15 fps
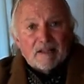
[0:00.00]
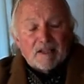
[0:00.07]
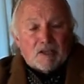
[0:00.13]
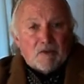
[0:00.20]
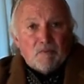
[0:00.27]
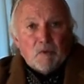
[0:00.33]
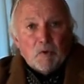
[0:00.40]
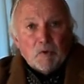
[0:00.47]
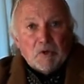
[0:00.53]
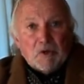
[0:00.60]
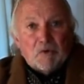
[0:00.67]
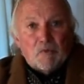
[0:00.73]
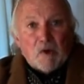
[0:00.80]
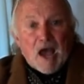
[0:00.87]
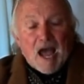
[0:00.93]
the
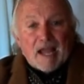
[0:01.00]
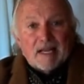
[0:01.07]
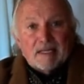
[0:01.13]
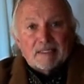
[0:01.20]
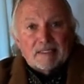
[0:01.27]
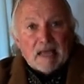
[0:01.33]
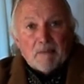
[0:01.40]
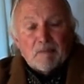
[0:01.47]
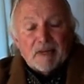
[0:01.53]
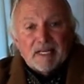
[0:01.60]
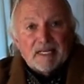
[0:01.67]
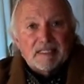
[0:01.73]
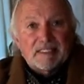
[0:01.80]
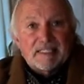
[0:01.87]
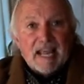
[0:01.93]
communion wine.
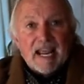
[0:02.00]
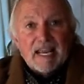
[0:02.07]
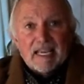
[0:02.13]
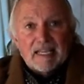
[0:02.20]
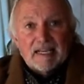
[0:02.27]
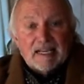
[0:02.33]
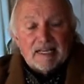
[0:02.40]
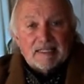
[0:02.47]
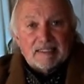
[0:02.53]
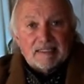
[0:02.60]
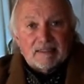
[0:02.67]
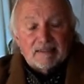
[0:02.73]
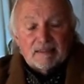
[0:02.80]
Somebody's taken it."